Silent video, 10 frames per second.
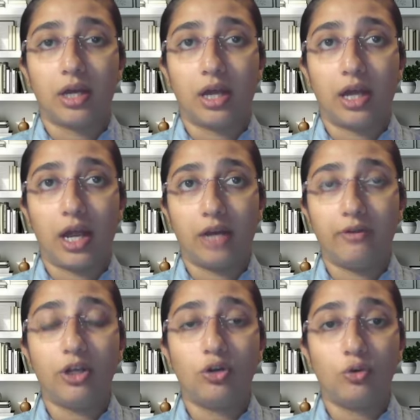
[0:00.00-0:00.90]
And
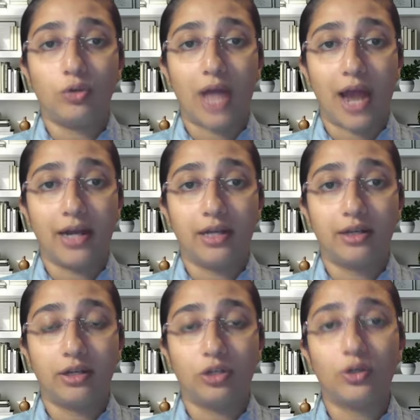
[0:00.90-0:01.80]
when you do that,
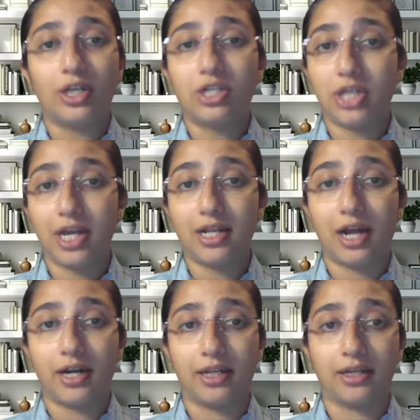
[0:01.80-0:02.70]
you can share the
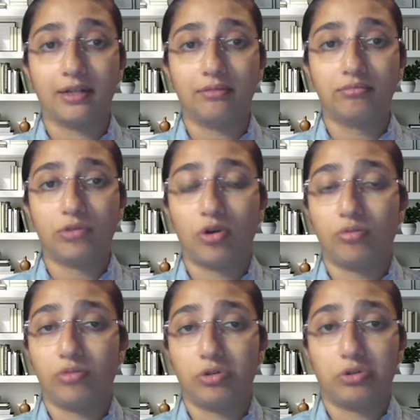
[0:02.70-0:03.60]
article.
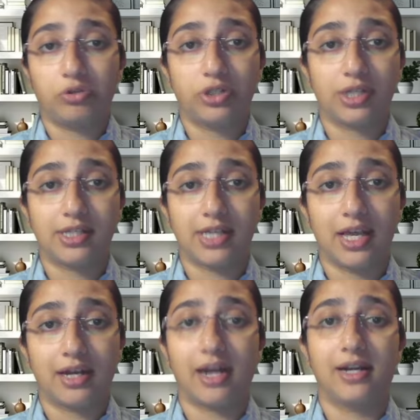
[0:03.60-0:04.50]
You could just
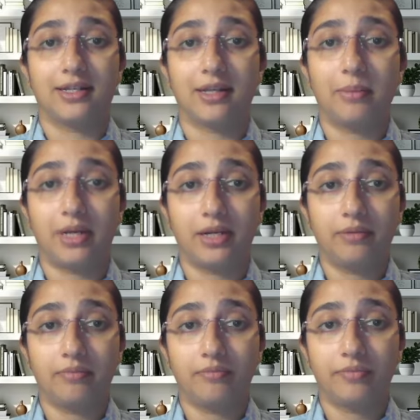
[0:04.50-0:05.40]
say, write a
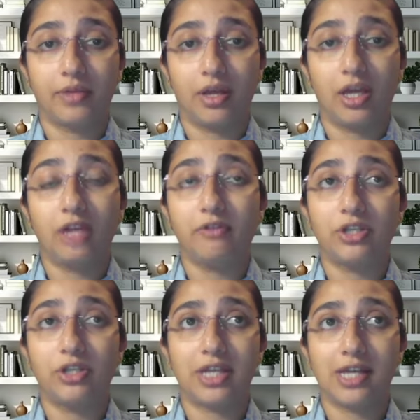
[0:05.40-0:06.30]
summary, in
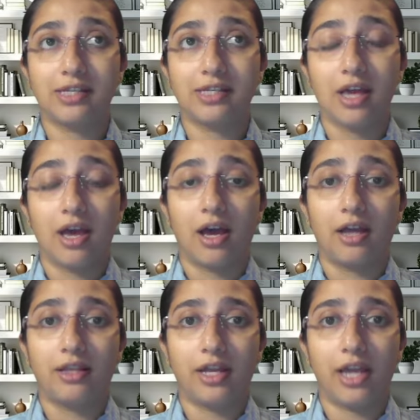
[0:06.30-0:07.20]
which case
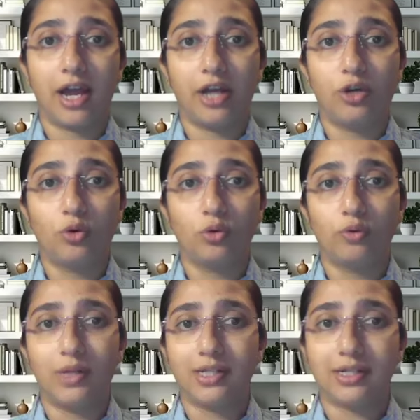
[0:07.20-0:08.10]
the AI tool
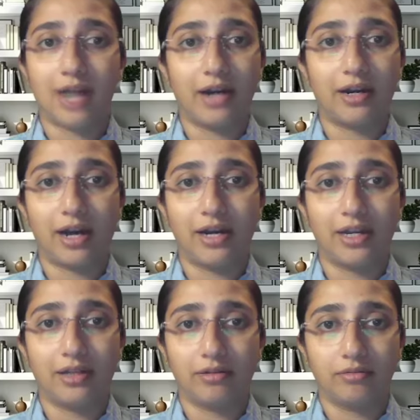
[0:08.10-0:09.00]
will start
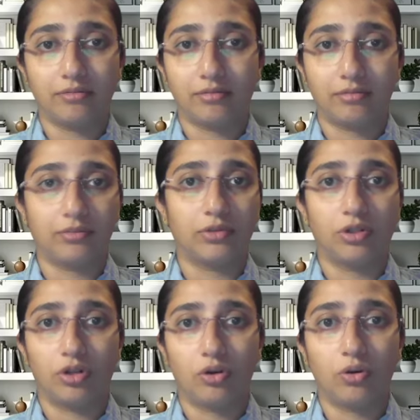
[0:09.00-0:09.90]
writing,
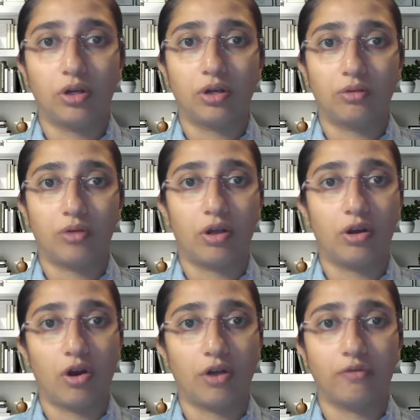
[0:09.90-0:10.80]
a
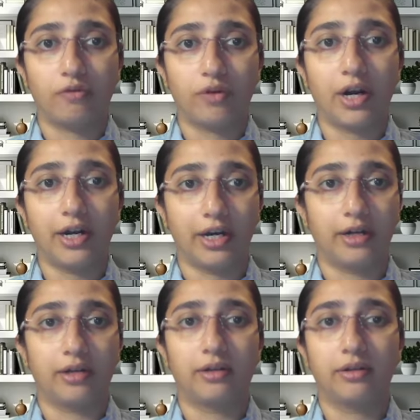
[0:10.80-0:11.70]
lot of
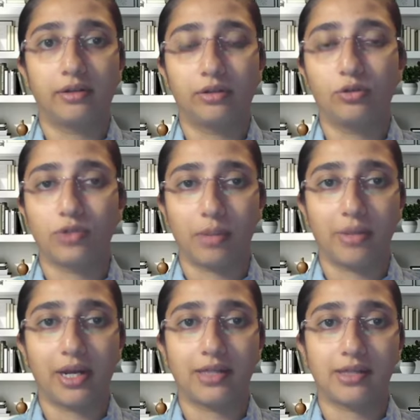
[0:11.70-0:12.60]
content to
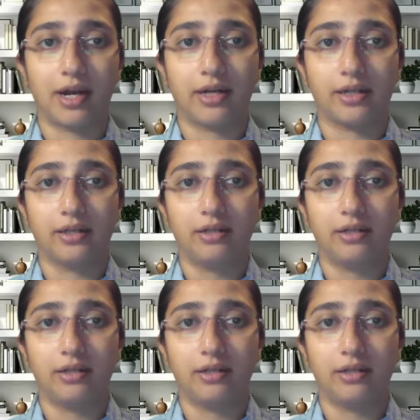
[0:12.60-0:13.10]
summarize the article.